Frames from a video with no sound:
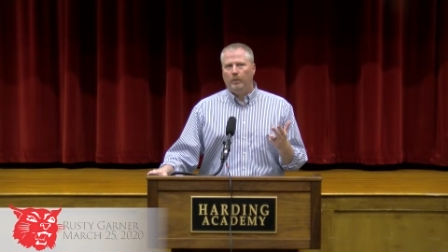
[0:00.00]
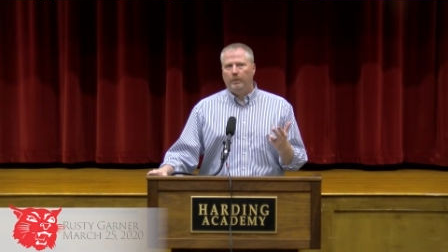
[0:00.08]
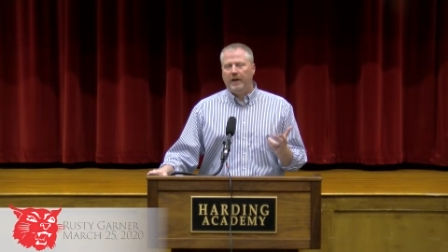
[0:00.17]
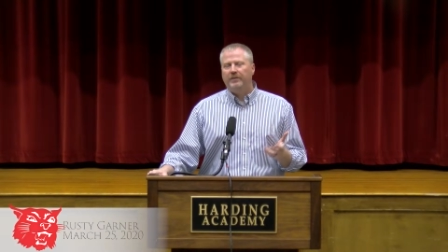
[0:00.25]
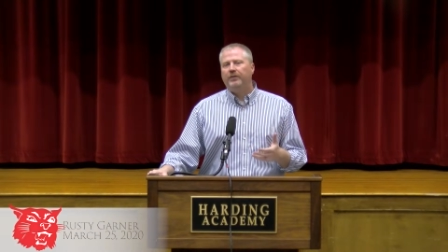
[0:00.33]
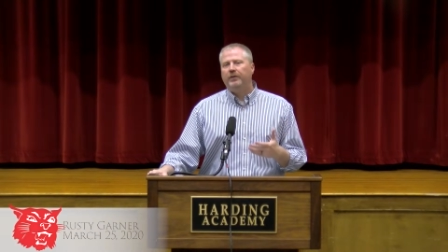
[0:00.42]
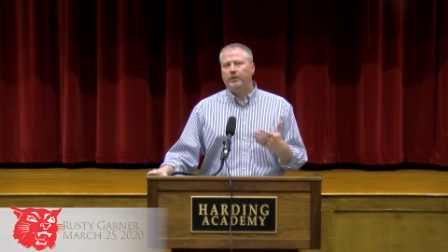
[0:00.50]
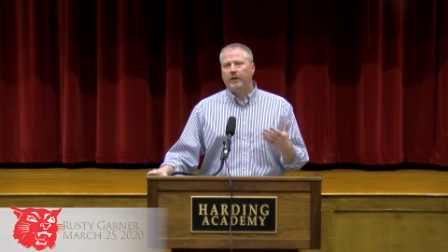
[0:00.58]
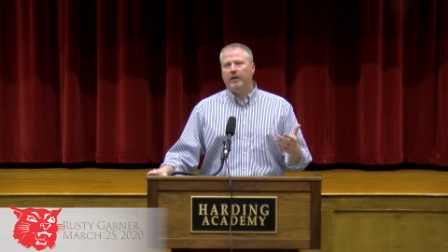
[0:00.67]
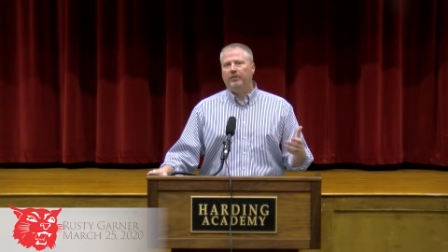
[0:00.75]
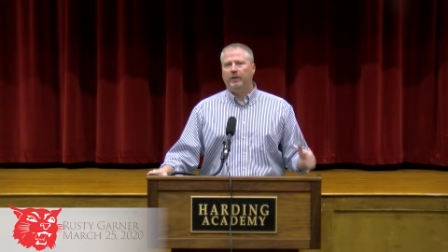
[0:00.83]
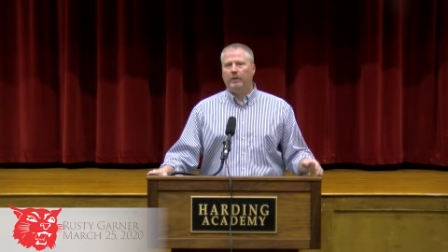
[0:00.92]
That's the
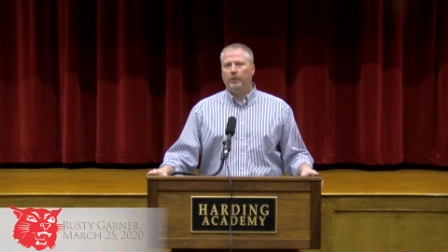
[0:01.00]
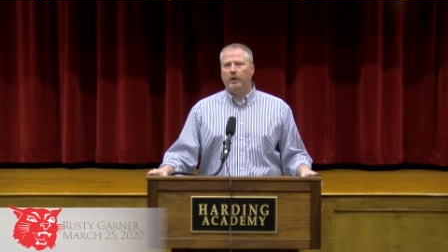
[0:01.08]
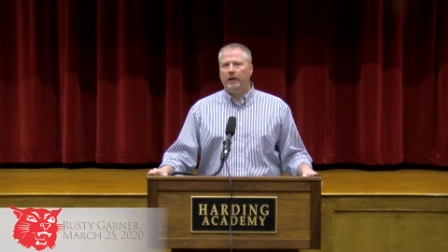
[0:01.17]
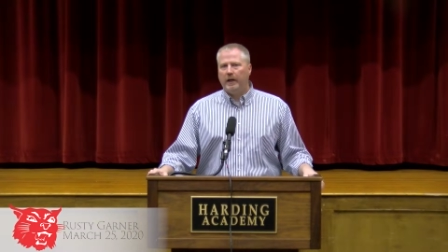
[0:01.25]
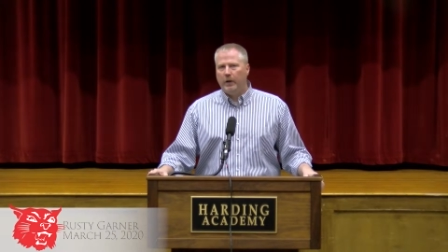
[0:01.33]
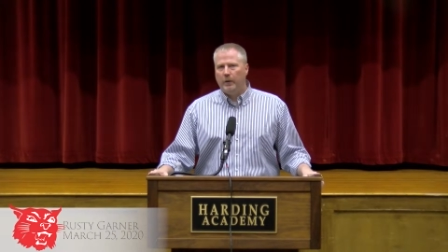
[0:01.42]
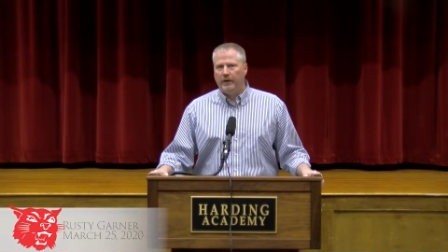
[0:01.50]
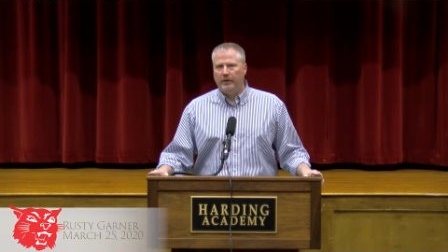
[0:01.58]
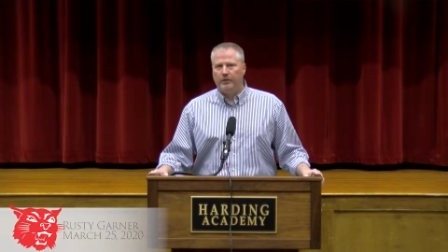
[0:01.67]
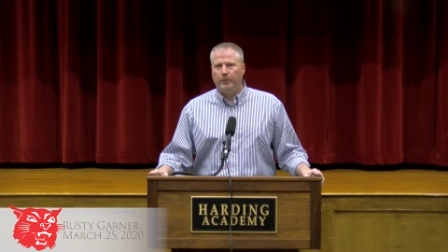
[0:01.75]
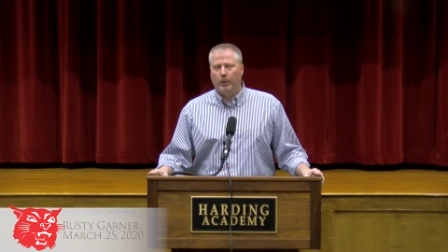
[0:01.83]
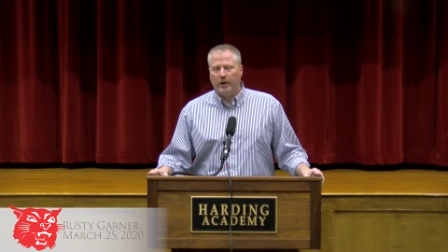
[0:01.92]
direction that we're going to go here
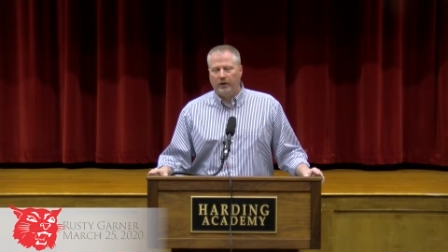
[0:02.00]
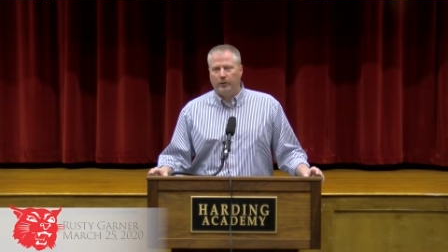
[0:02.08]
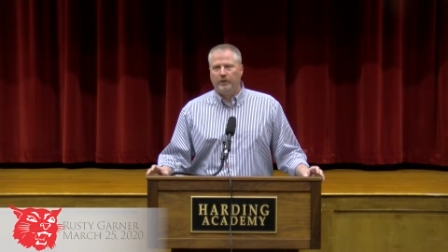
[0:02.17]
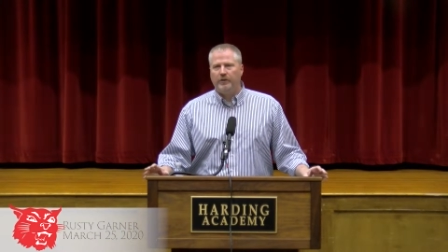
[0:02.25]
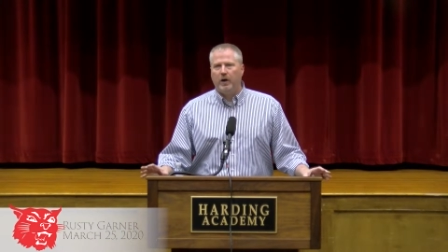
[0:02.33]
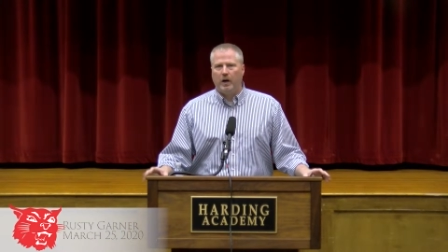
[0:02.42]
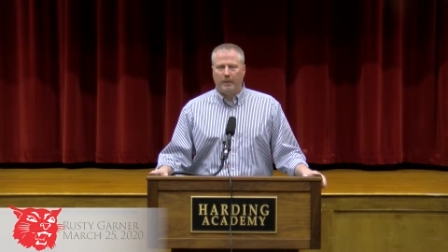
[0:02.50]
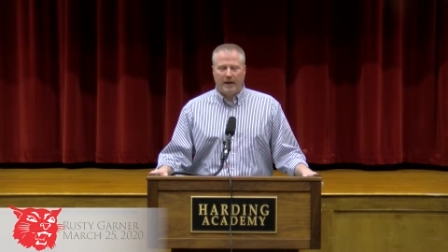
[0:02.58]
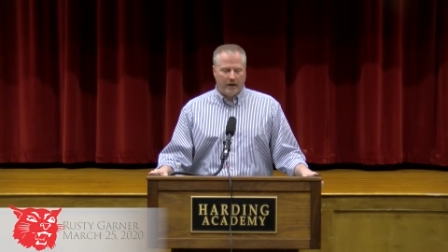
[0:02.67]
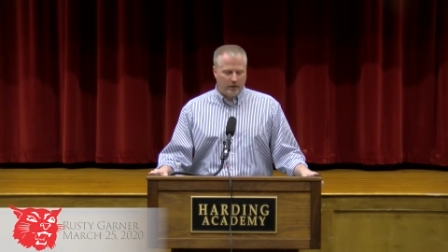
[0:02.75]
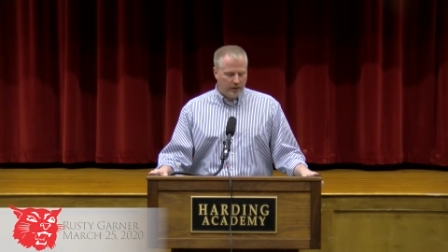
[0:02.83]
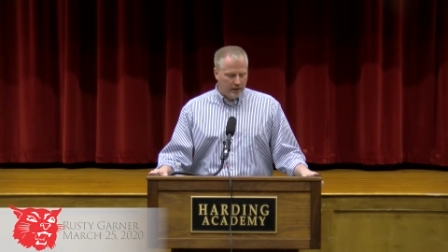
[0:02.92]
this morning as we talk
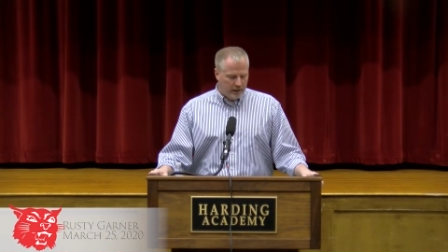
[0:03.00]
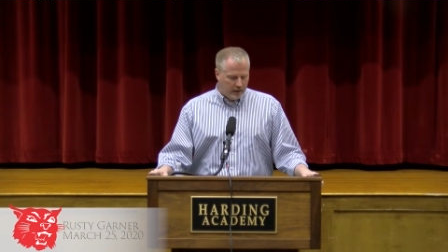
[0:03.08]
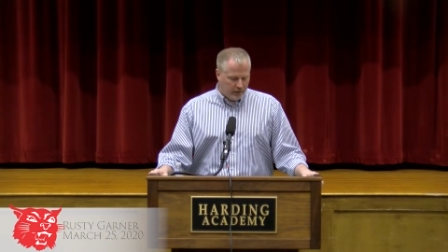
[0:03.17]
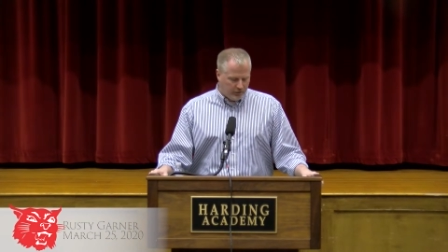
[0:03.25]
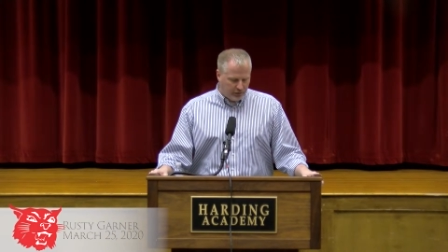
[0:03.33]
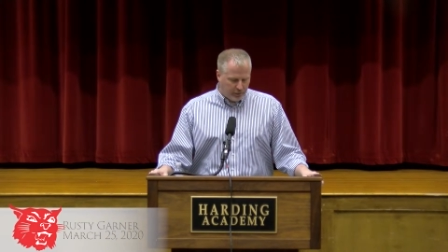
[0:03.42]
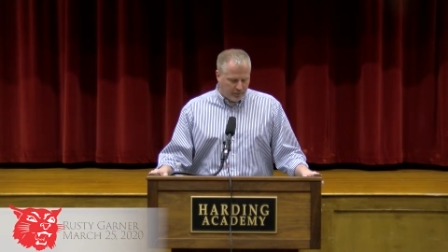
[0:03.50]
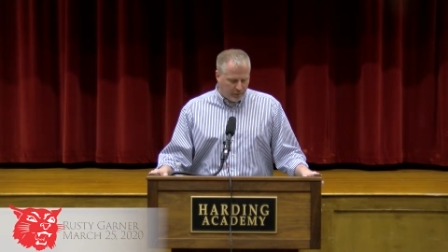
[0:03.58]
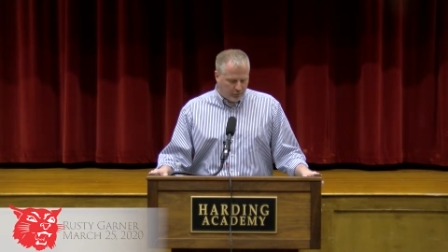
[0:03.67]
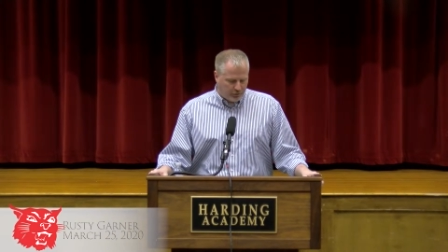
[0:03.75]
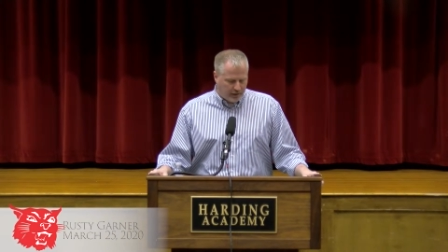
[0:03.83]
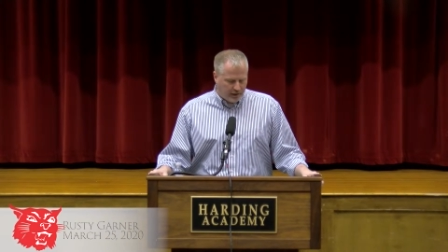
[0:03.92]
about some of
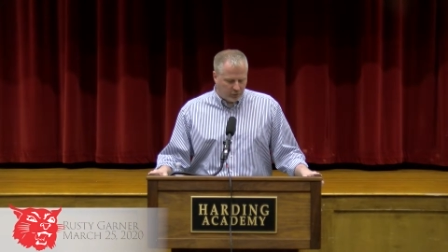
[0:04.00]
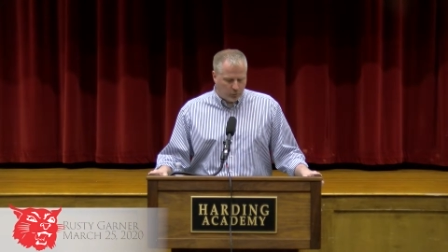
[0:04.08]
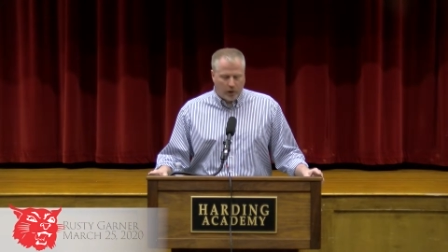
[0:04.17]
those things.